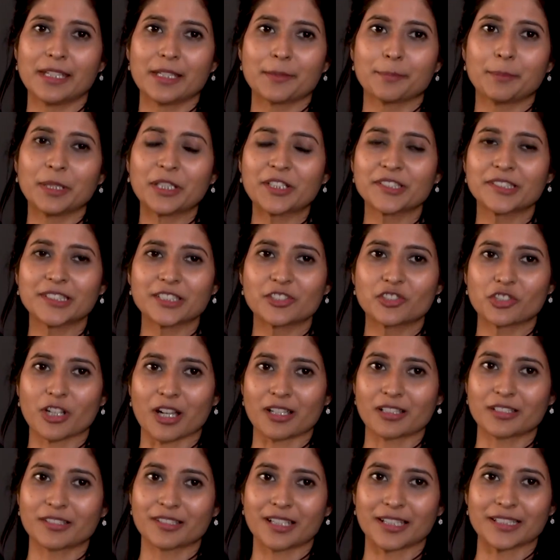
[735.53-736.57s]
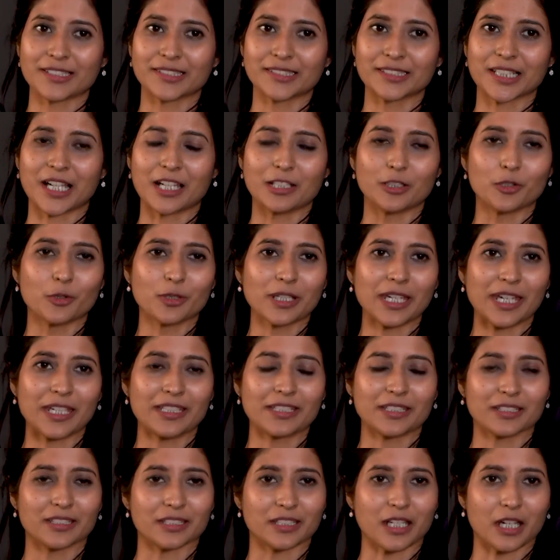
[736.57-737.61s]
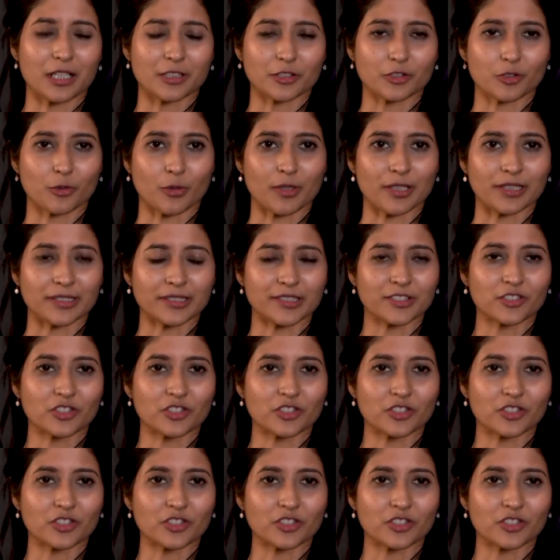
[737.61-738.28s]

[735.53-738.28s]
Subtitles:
because the chakras are located in our joints.